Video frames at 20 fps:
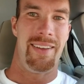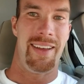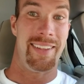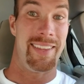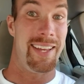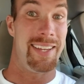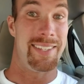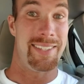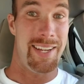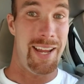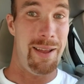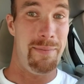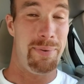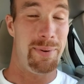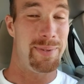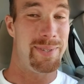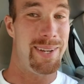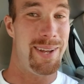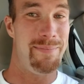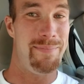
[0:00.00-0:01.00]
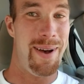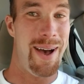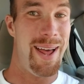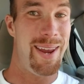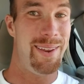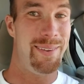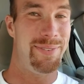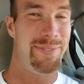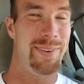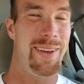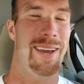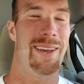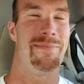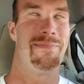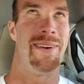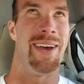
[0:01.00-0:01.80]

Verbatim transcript: at that same percent body fat.